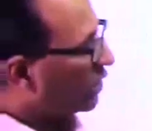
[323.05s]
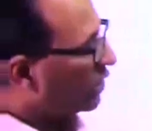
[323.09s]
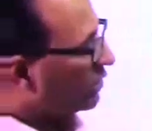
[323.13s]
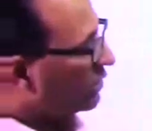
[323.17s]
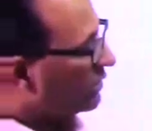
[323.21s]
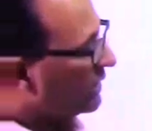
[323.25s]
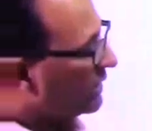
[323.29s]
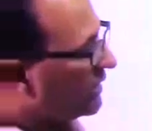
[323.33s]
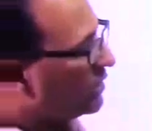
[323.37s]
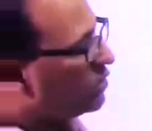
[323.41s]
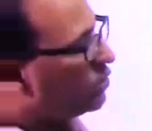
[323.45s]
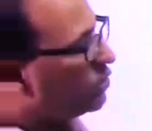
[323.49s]

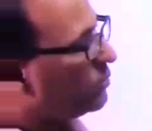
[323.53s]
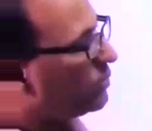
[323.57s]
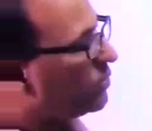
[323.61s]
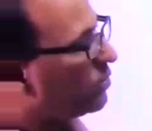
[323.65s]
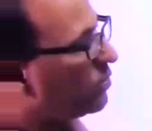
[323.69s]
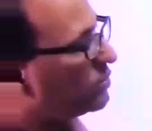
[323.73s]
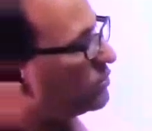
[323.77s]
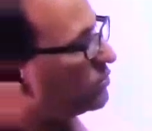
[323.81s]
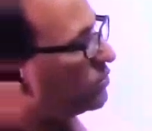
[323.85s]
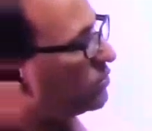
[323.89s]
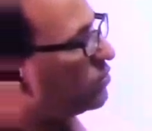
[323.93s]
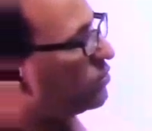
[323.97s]
Then you will
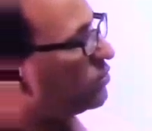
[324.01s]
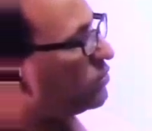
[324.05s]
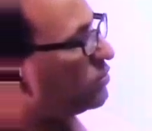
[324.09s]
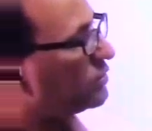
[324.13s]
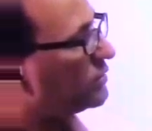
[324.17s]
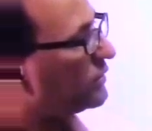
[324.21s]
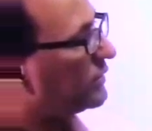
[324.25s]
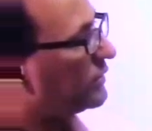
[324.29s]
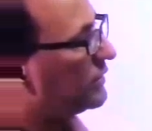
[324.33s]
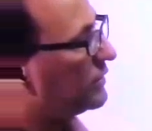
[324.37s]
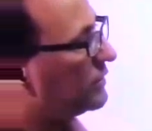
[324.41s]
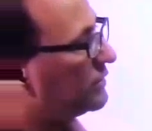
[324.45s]
also
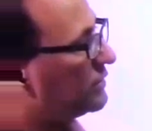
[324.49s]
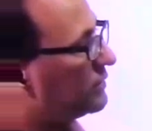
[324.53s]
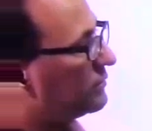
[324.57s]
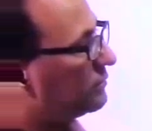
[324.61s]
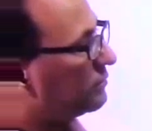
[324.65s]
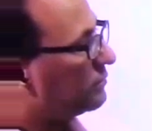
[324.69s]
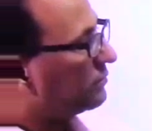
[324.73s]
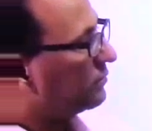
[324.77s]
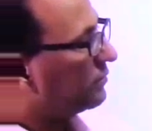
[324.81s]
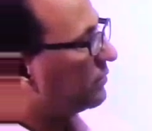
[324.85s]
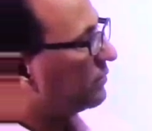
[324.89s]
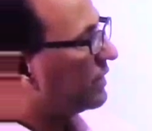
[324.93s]
notice
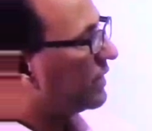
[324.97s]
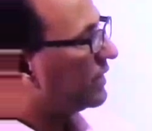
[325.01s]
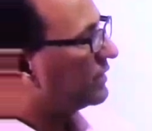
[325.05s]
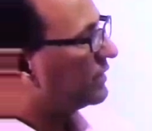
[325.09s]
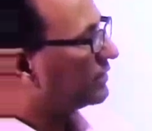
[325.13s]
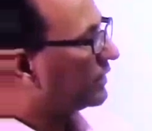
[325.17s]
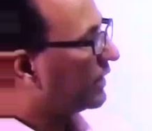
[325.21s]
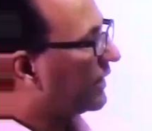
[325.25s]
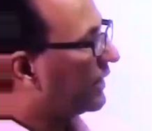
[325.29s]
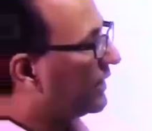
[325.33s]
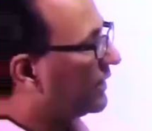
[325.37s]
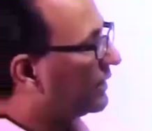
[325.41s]
that
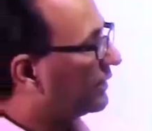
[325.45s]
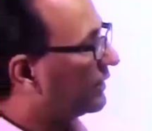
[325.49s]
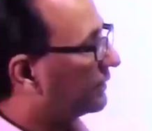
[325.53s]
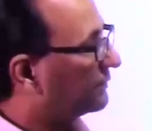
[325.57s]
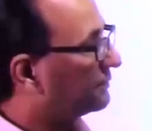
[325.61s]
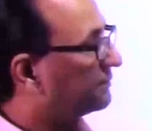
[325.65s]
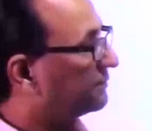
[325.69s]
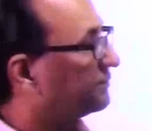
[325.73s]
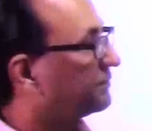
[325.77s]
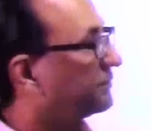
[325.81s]
here,